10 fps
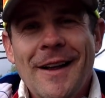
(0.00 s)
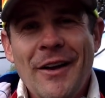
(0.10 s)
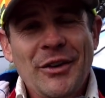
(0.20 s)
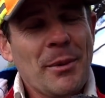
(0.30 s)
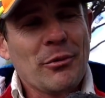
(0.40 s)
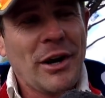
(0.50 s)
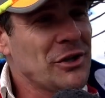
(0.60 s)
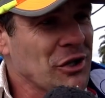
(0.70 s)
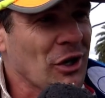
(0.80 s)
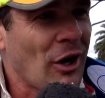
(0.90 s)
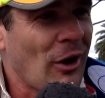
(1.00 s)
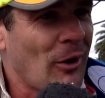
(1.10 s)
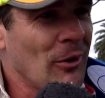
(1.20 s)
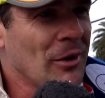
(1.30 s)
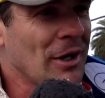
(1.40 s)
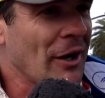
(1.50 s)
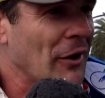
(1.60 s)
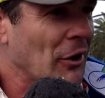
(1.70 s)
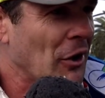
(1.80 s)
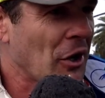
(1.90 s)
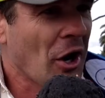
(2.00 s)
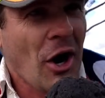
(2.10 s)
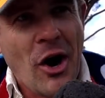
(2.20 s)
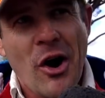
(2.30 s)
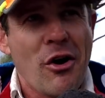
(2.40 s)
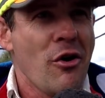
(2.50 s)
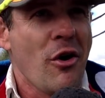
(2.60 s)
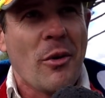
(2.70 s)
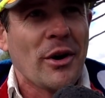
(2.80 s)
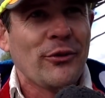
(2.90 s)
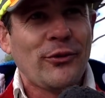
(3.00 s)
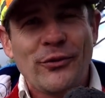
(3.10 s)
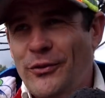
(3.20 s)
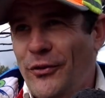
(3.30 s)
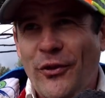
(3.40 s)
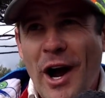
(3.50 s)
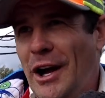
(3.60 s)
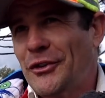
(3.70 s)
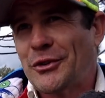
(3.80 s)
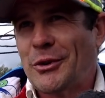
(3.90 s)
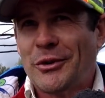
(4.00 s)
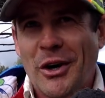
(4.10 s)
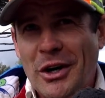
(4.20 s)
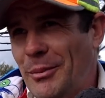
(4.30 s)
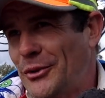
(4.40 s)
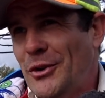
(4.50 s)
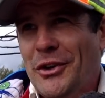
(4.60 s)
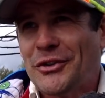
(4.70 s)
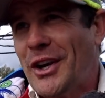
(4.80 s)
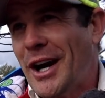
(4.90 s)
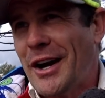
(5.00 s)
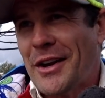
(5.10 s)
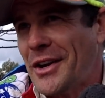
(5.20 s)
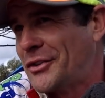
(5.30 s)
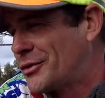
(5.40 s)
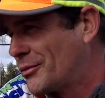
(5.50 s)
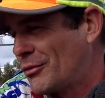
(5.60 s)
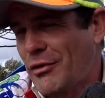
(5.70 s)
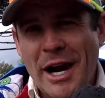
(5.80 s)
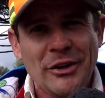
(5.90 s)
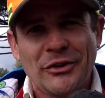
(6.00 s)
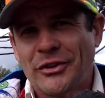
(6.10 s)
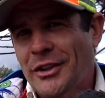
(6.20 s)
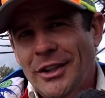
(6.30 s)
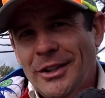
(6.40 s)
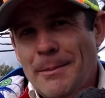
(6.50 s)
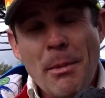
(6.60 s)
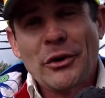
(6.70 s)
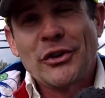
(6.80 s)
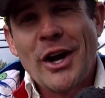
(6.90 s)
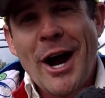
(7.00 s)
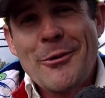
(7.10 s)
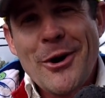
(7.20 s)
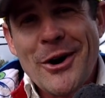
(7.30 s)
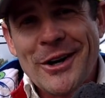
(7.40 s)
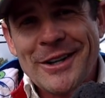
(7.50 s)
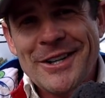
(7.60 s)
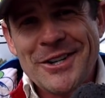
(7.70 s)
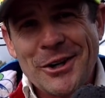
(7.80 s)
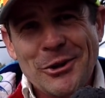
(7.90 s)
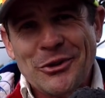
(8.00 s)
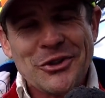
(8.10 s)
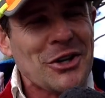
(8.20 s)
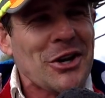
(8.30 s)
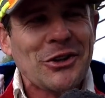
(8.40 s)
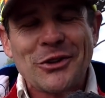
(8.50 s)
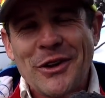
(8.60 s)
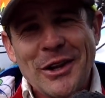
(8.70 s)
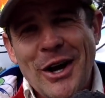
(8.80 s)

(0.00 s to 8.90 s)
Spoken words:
And I see people reach a goal and they go, no, I want it faster, or I'm going to do this now, and then they just erase most of their hard work, you know, lose years of their